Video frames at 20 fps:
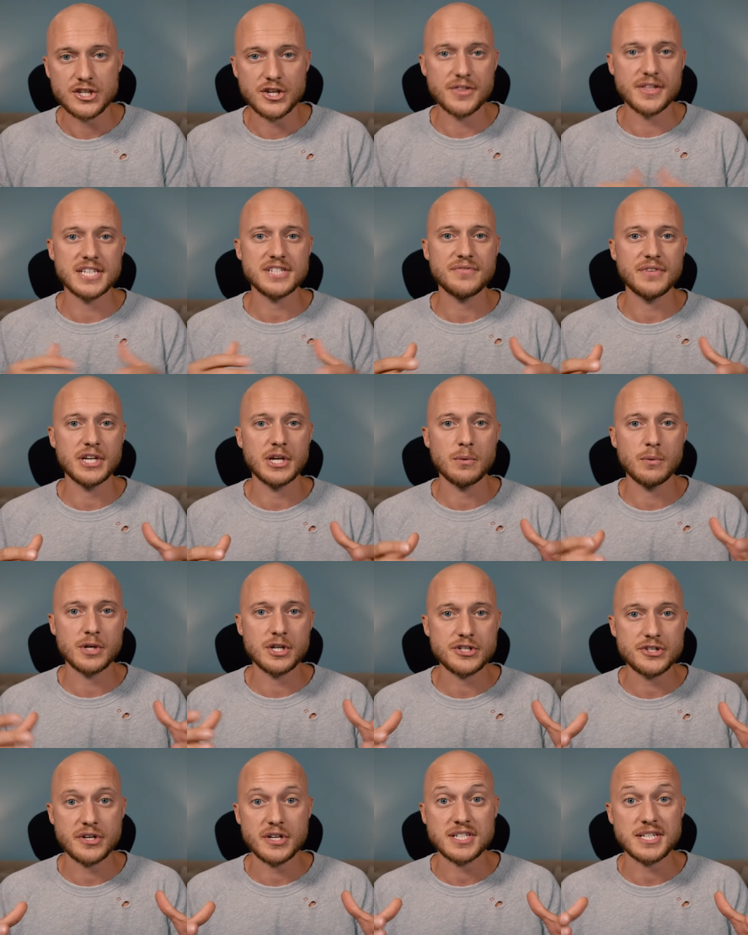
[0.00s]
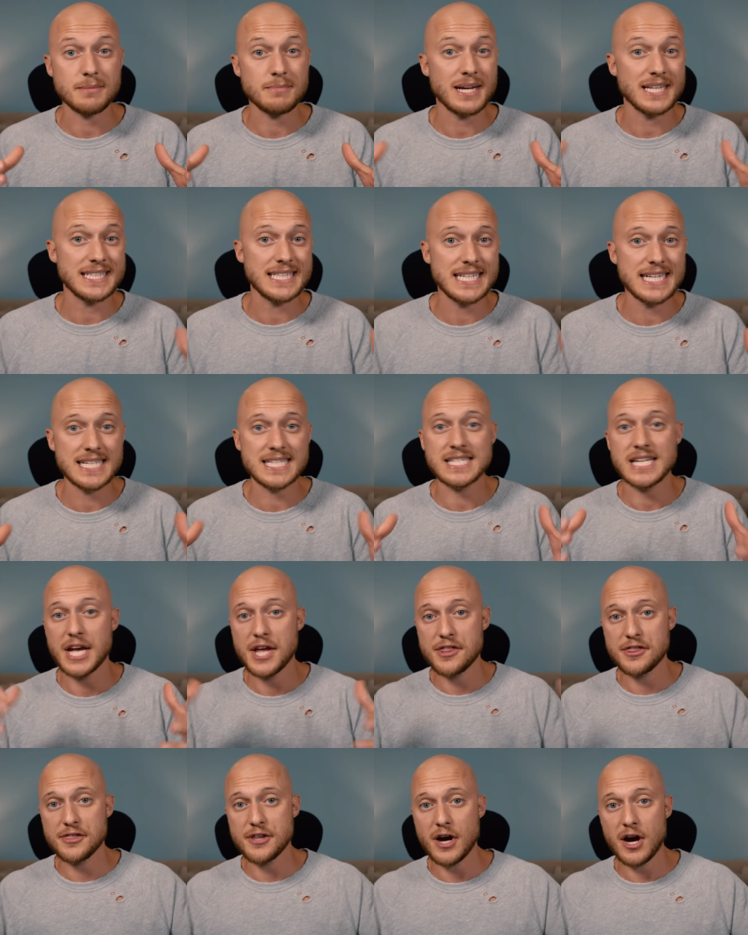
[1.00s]
So in this video, I wanna share some ideas,
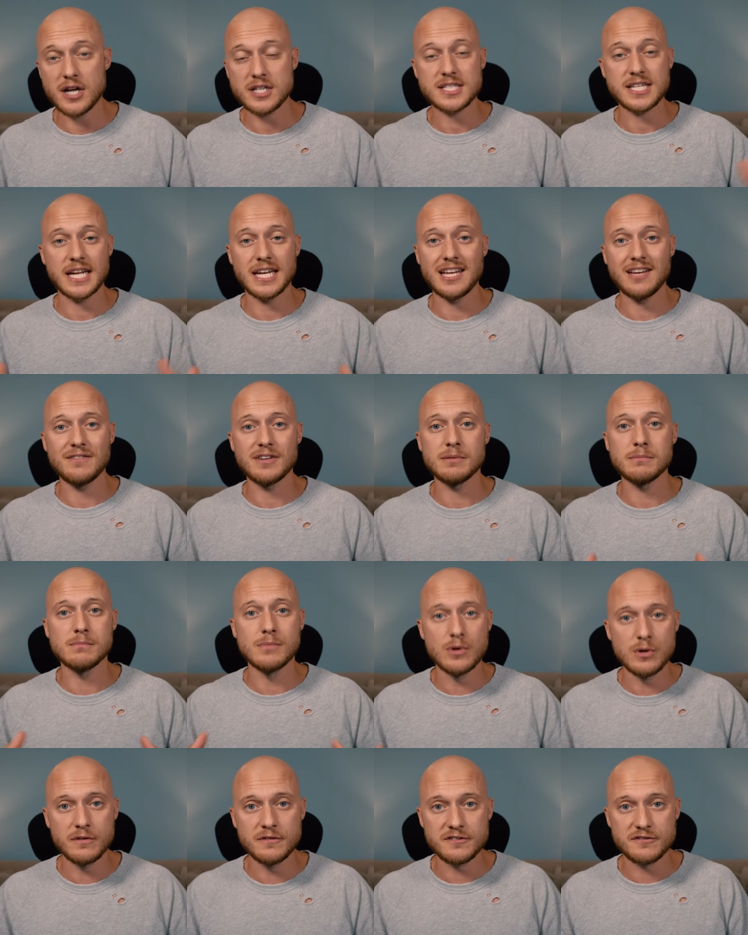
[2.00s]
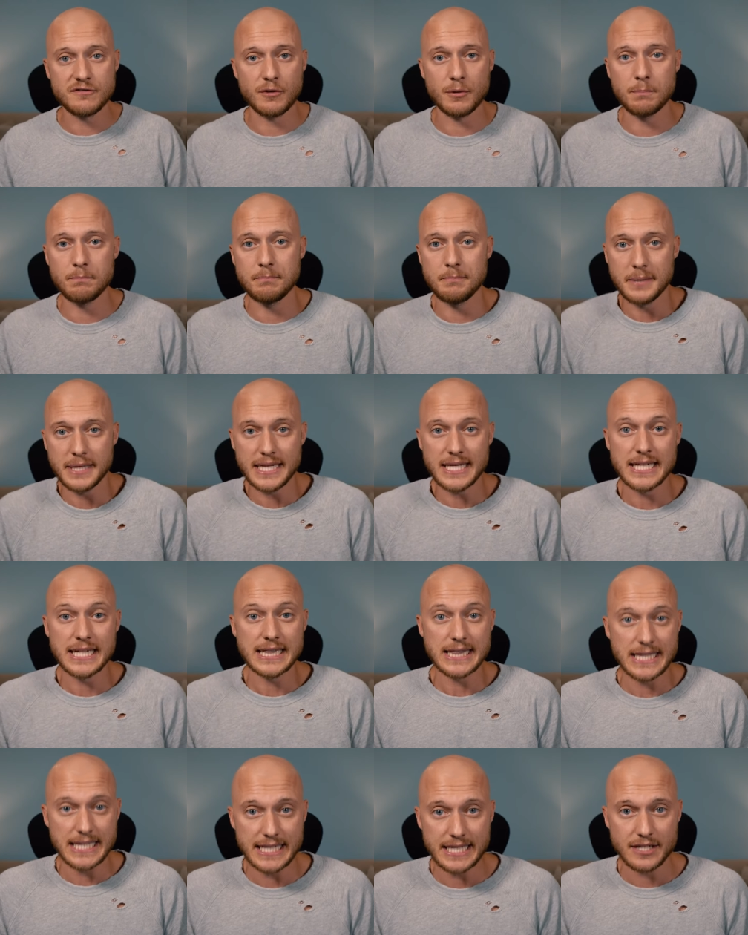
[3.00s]
thoughts, and even moves from big
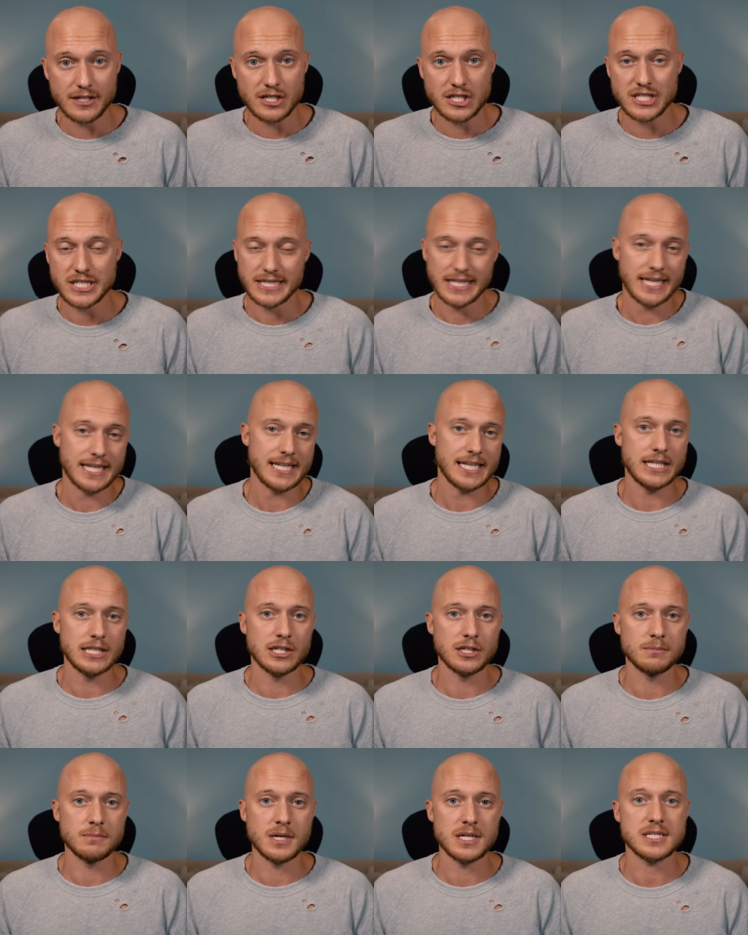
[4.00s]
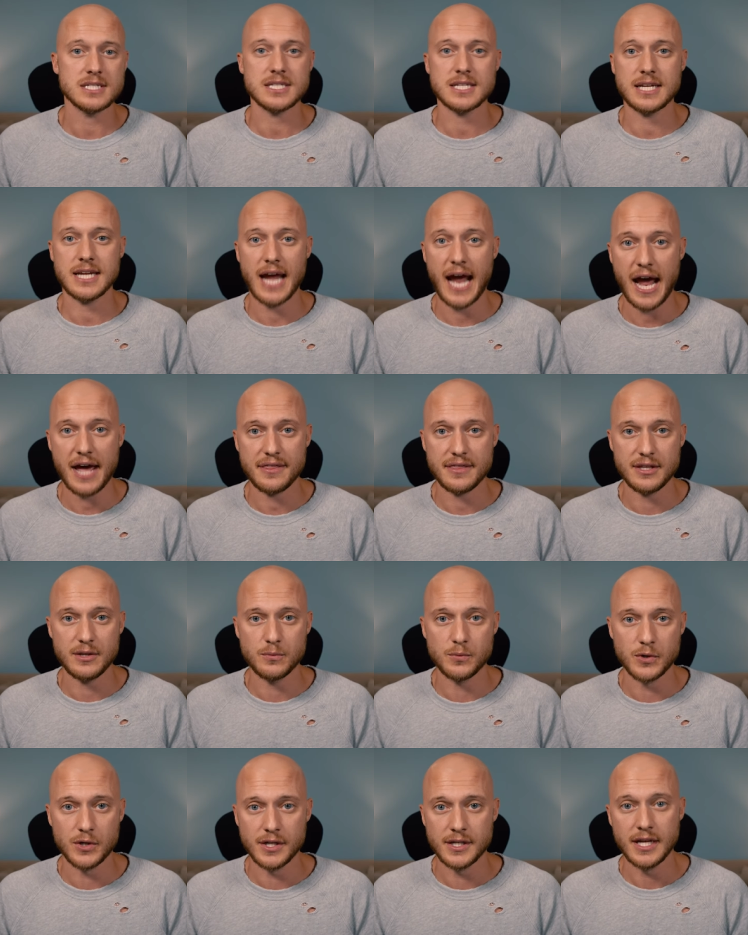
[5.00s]
leaders like Elon Musk, Cathie
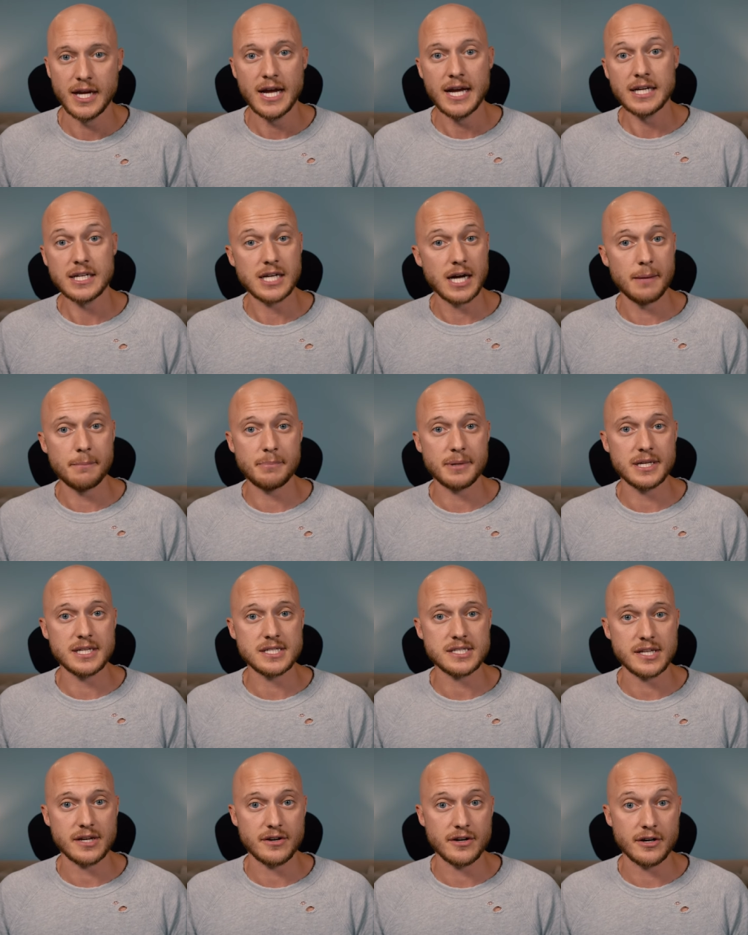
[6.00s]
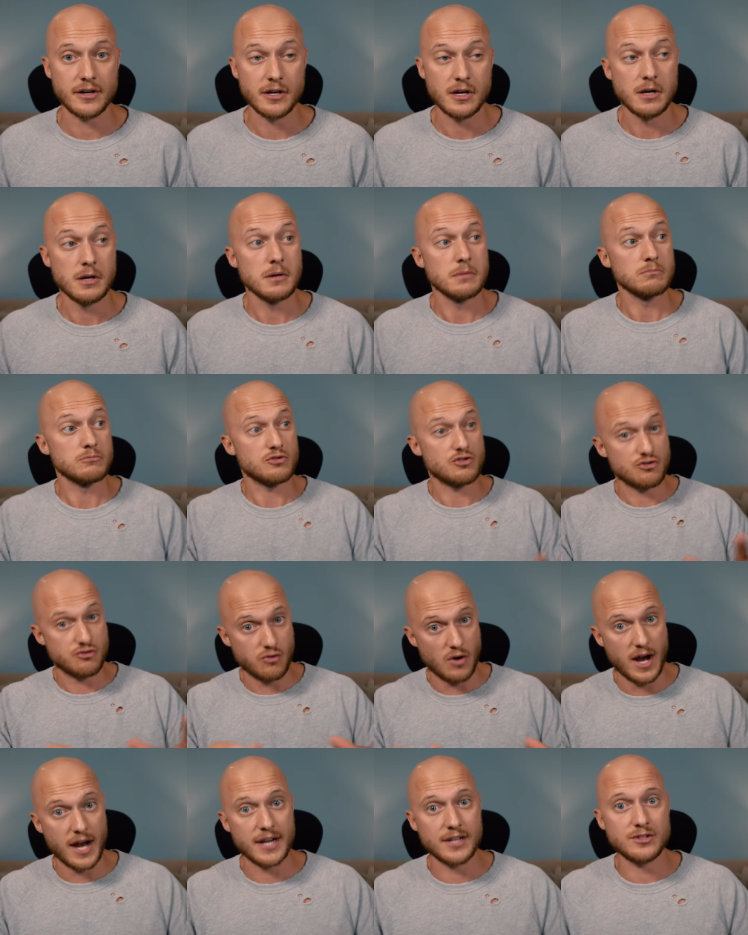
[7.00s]
Wood, companies that are
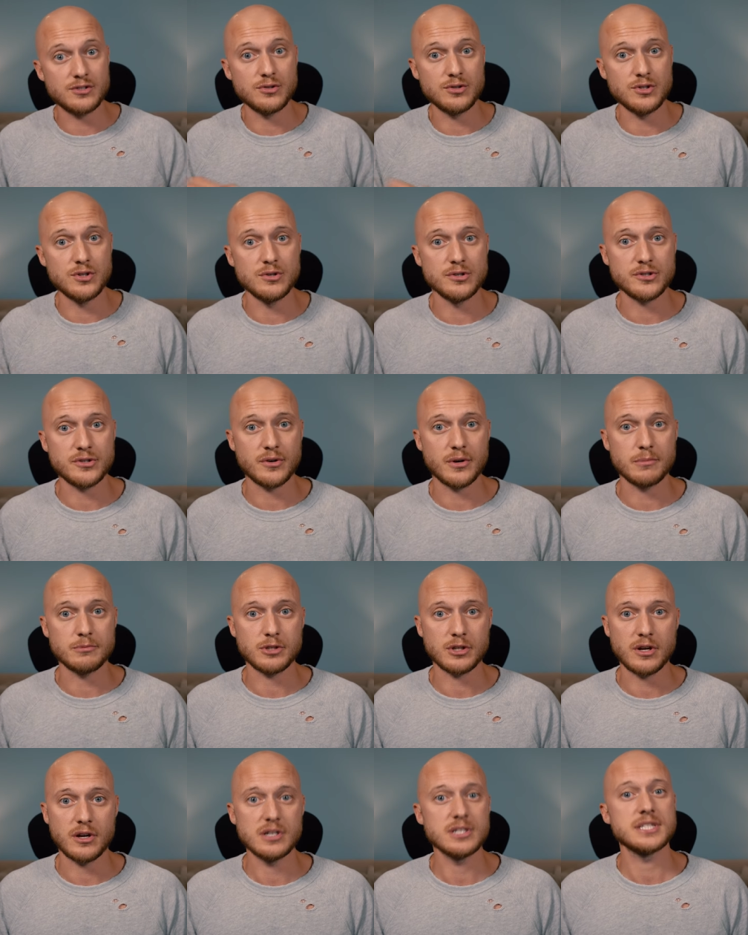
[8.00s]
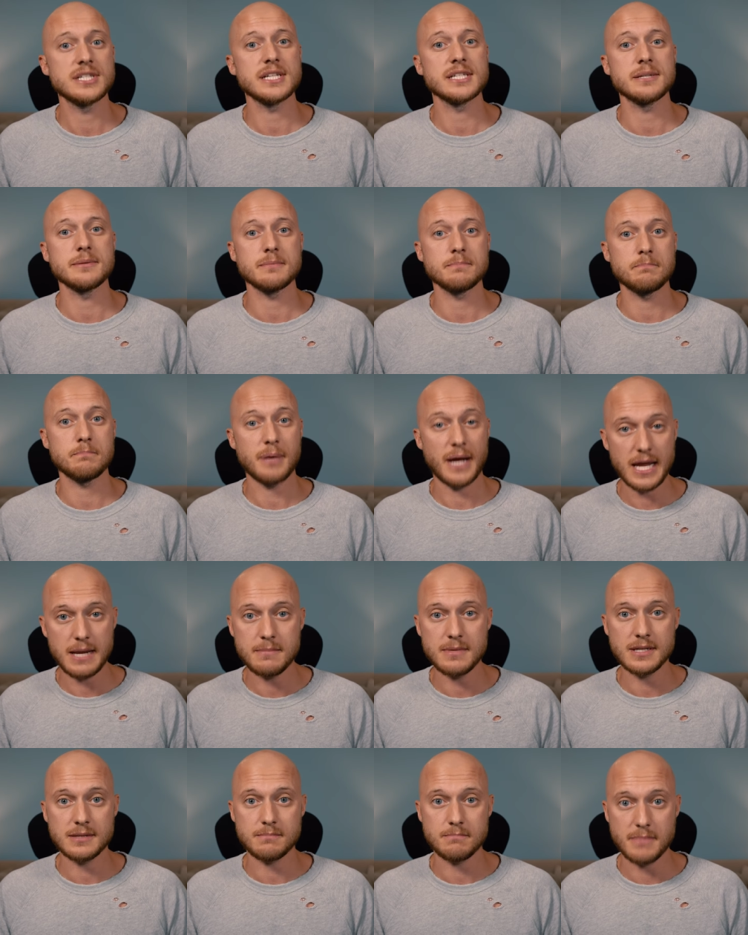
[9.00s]
trying to use cryptocurrency as a
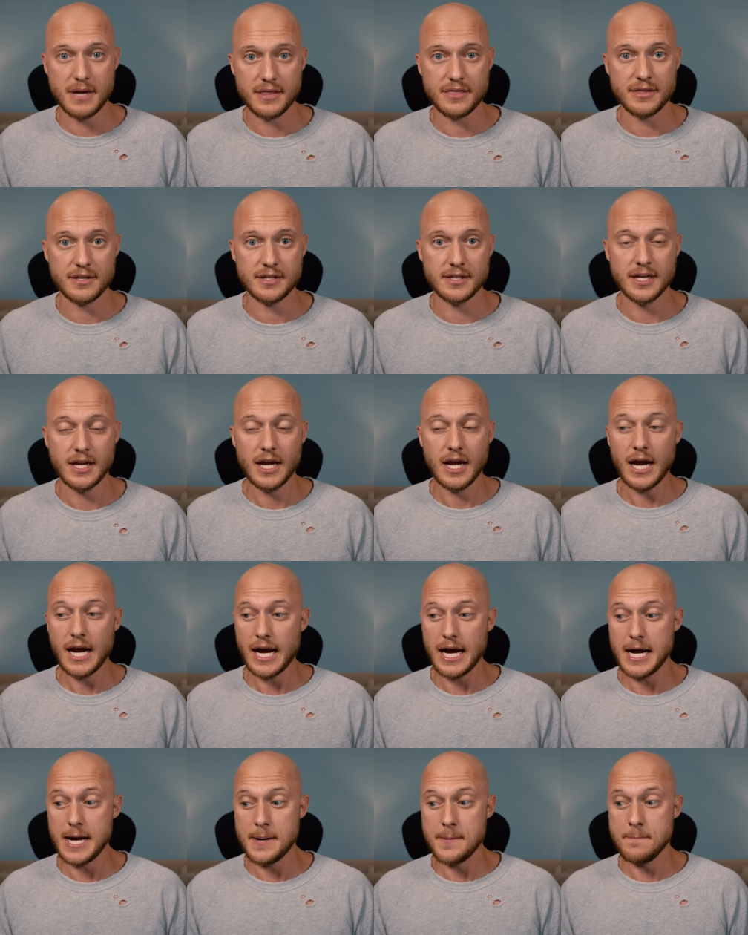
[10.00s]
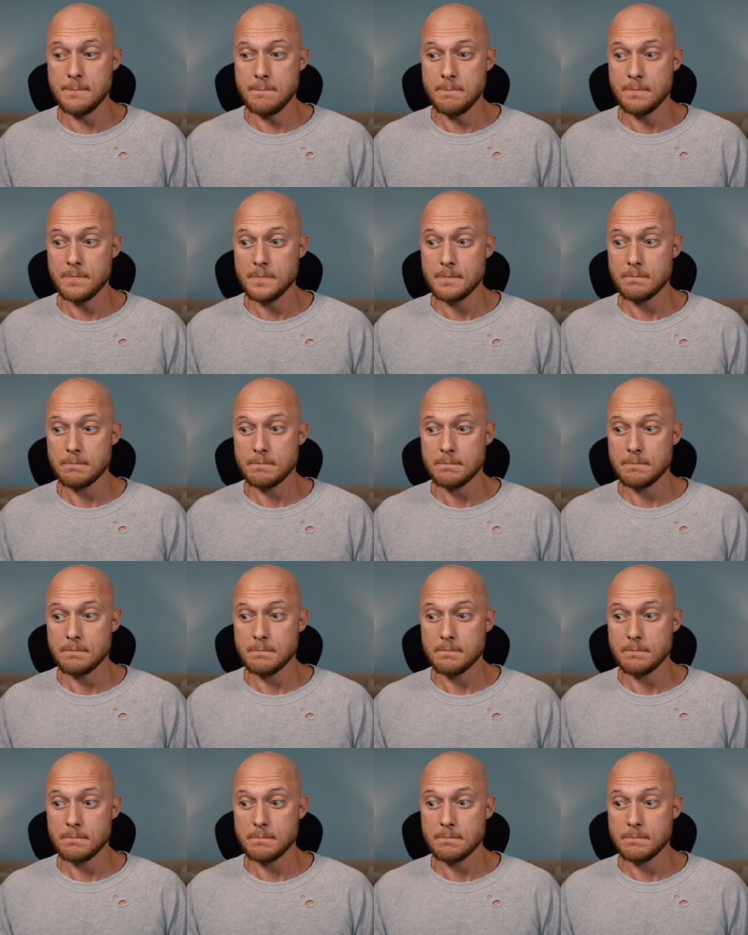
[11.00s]
payment method, um,